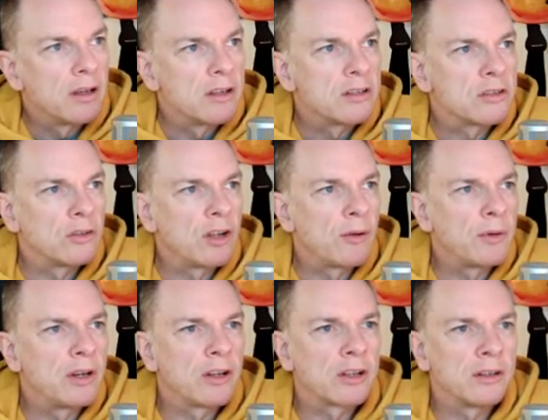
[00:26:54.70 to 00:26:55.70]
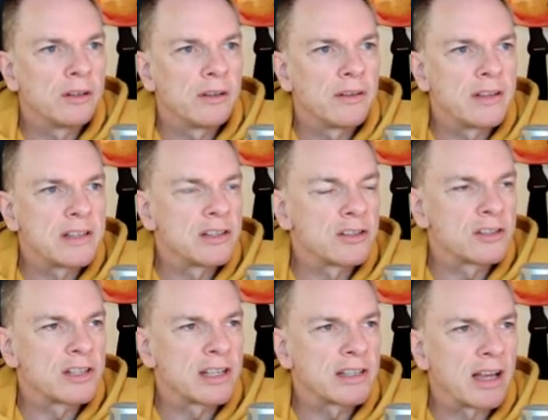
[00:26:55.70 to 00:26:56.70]
So now we're looking, this is
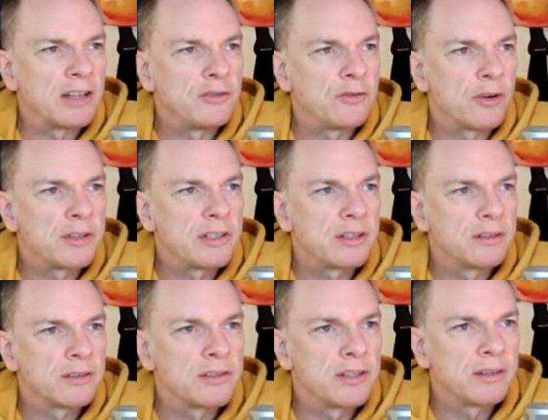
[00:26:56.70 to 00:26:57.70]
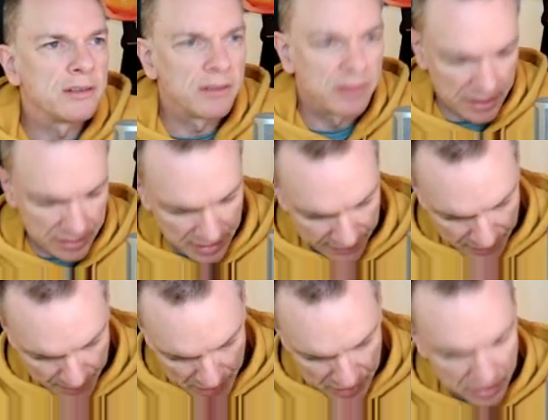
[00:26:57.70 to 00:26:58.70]
like adroit, doesn't it? That
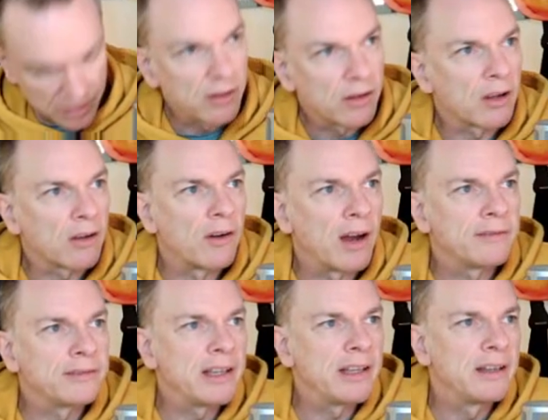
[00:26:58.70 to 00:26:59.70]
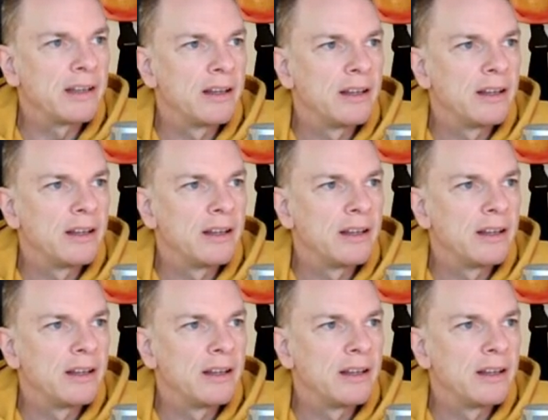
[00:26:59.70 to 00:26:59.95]
definitely means crafty.